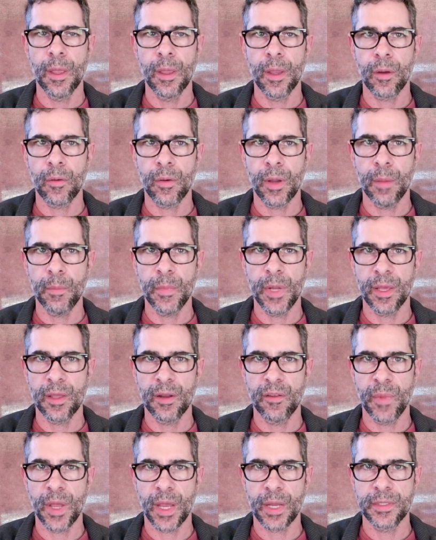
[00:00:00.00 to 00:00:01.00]

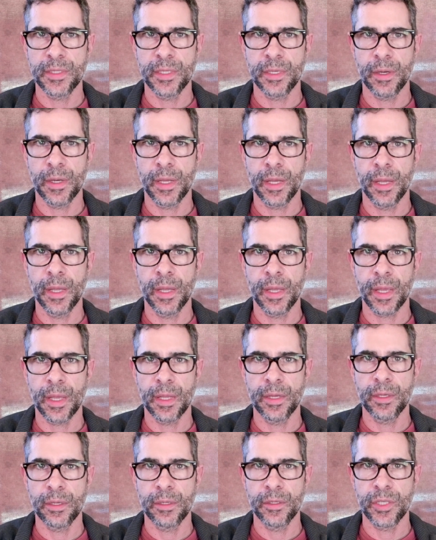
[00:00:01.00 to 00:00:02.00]
Gram-negative bacteria
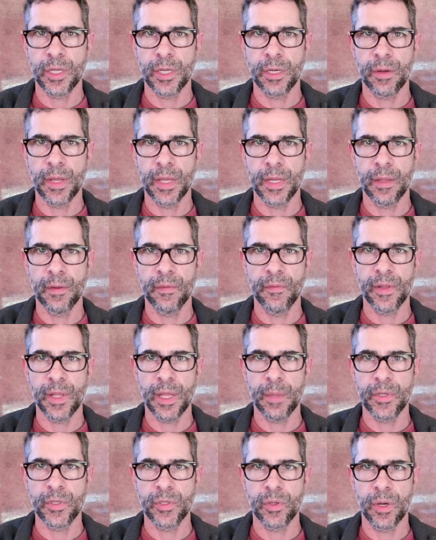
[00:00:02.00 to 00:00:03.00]
can generate
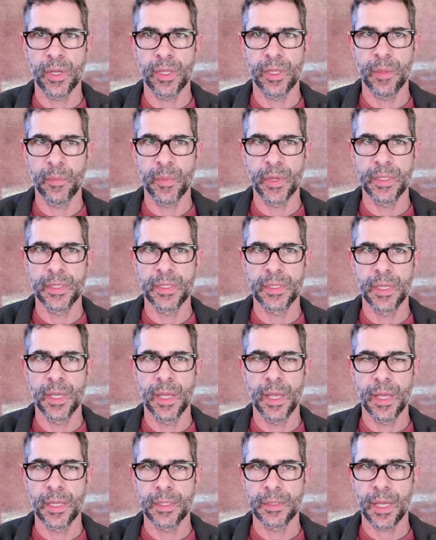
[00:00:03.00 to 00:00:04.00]
inflammatory lipids,
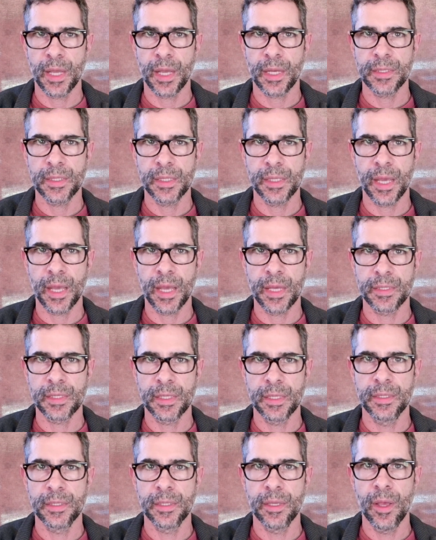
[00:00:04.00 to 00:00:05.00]
toxic
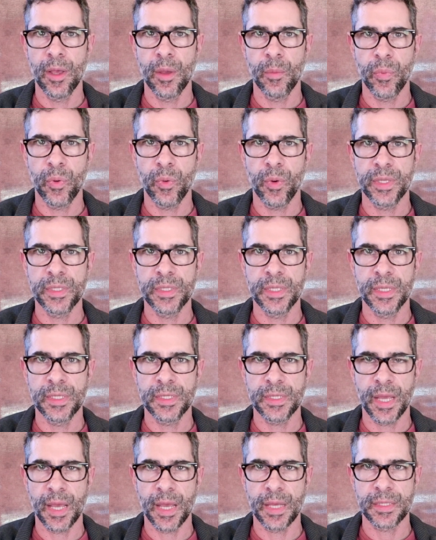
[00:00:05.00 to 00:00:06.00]
acids, poisonous
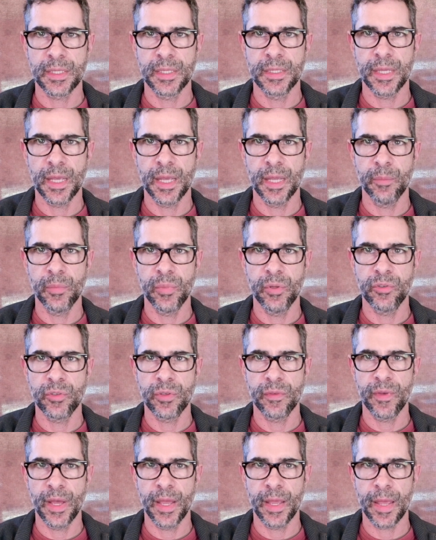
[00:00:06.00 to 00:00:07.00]
gases, and
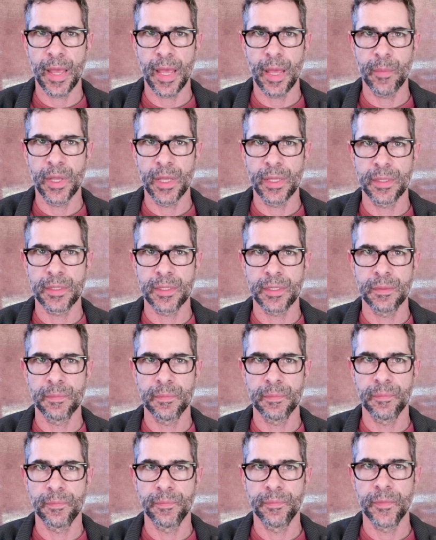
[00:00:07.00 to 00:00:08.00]
putrefying amines.
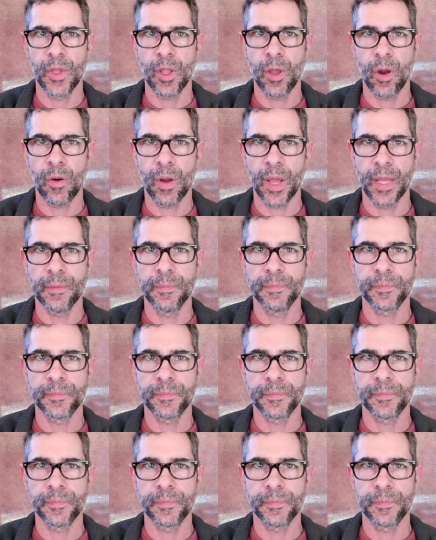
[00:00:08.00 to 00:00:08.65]
All right,